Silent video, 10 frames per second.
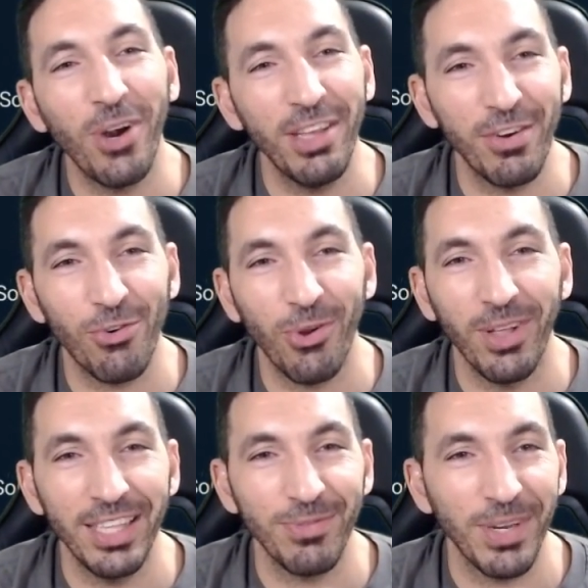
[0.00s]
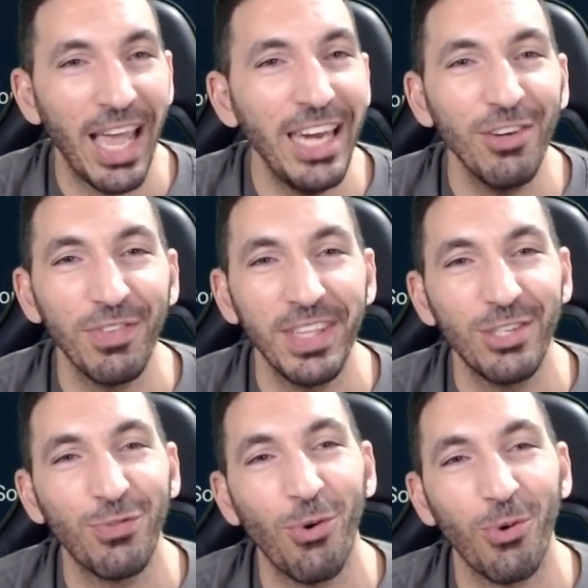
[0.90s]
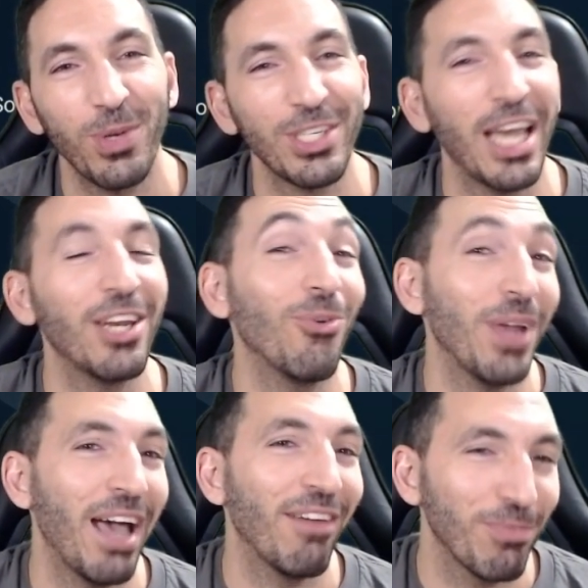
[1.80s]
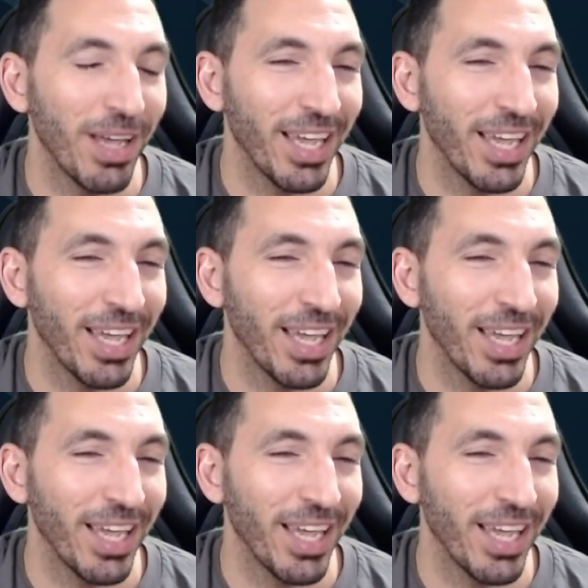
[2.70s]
or even Royal Huntsman. Any of these four, which I don't have on